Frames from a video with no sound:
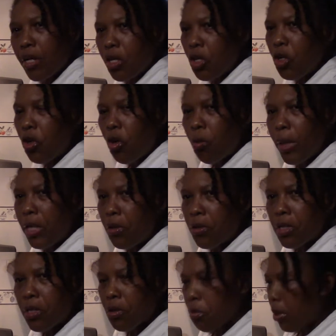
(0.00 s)
You know, when you
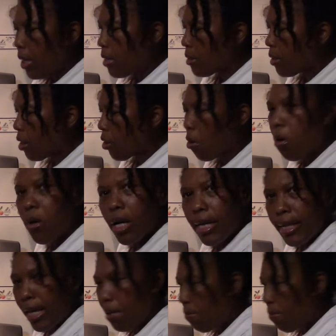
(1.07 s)
squeeze the coconut